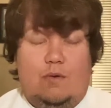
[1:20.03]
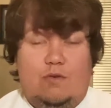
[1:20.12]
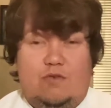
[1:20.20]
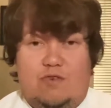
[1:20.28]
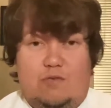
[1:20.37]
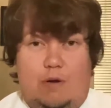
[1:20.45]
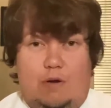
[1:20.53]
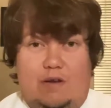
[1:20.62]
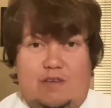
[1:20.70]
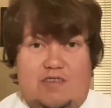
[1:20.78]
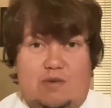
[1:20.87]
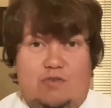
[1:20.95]
Giovanni
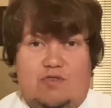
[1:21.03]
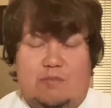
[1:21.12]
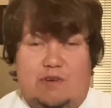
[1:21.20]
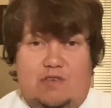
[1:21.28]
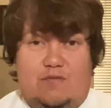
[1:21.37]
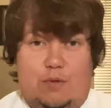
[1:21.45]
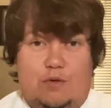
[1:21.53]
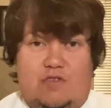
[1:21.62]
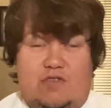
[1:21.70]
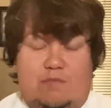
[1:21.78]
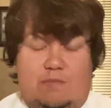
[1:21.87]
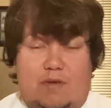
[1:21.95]
Lo Celso made his
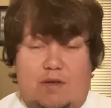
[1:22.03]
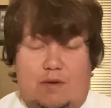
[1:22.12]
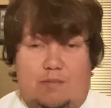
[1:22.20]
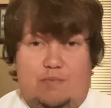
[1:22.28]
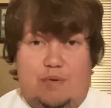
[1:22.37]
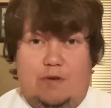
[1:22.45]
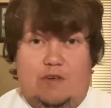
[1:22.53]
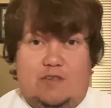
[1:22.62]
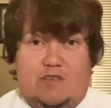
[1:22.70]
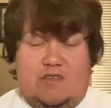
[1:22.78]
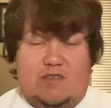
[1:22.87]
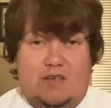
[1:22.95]
first Premier League
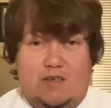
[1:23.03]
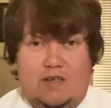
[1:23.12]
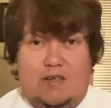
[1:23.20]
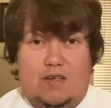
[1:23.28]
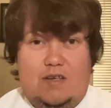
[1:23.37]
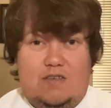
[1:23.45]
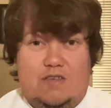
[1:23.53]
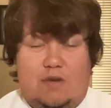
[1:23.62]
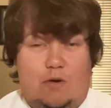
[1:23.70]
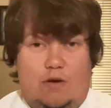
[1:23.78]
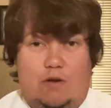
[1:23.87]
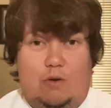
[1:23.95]

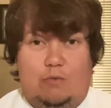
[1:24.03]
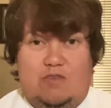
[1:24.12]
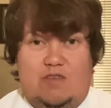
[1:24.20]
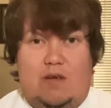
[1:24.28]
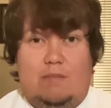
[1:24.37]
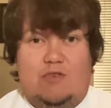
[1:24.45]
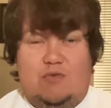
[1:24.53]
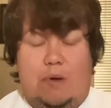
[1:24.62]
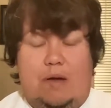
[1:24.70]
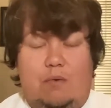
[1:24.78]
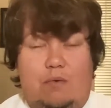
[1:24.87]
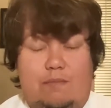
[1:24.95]
start in a long time as
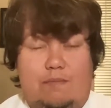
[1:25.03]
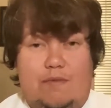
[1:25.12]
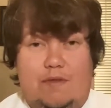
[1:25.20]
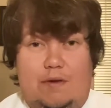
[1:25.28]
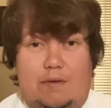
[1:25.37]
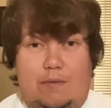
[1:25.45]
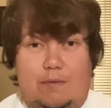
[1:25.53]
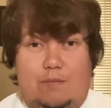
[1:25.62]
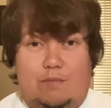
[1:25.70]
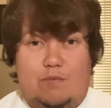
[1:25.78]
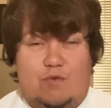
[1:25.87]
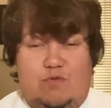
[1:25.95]
well,
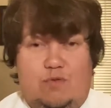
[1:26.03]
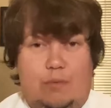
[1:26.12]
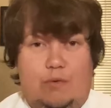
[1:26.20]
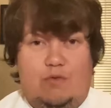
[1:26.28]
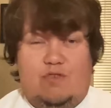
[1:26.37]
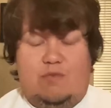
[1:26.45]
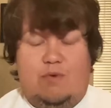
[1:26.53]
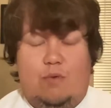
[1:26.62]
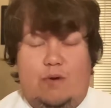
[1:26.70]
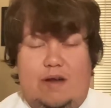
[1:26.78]
which is very noticeable.